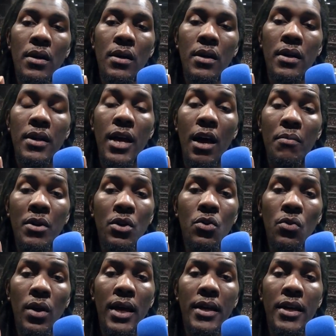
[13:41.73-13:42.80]
y'all be
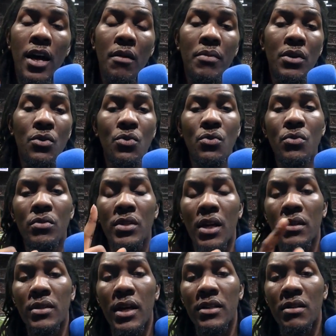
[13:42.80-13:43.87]
cool like y'all be cool.
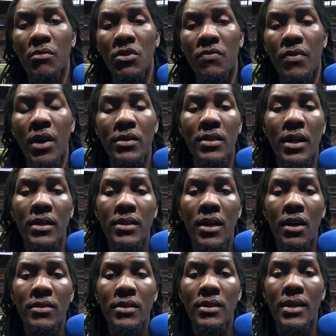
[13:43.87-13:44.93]
Sauce Nation, most of all, stay
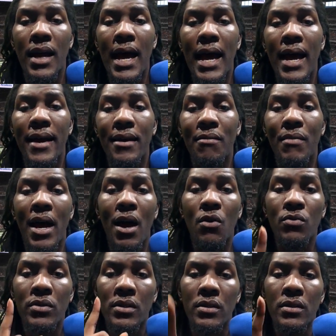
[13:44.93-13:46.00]
saucy. I am
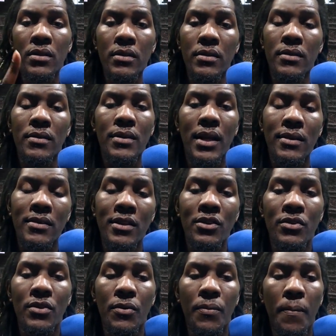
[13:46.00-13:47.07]
out. I'll see you
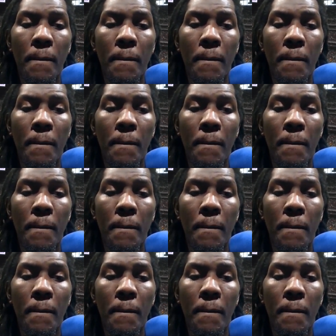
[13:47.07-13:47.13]
soon.